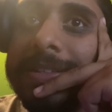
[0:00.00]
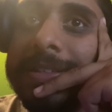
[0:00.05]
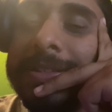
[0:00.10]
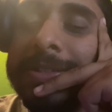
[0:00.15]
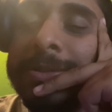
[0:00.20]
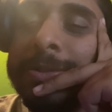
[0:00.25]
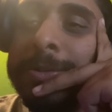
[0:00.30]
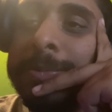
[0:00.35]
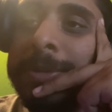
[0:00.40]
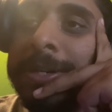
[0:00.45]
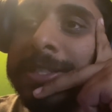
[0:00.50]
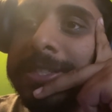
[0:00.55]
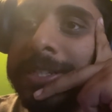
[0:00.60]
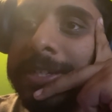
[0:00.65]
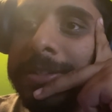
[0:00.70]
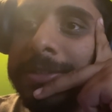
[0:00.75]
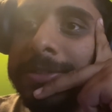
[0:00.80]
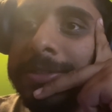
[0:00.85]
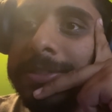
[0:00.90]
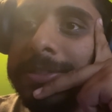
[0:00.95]
do much
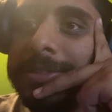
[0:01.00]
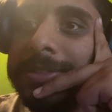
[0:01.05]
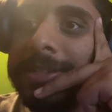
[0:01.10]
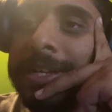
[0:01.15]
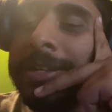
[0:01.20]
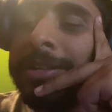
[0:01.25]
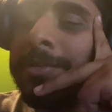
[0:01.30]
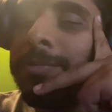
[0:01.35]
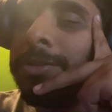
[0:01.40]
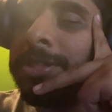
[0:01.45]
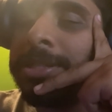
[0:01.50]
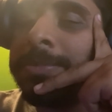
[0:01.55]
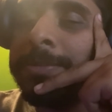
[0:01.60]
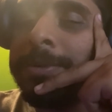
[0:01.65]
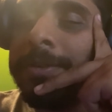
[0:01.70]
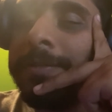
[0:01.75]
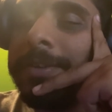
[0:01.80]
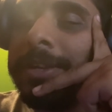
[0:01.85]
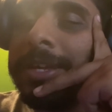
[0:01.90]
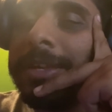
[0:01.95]
else. I didn't watch a
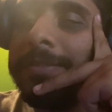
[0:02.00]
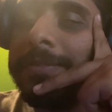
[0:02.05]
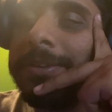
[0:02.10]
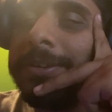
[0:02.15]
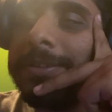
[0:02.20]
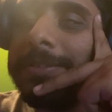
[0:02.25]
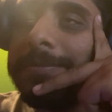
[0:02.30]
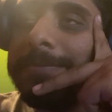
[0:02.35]
movie either.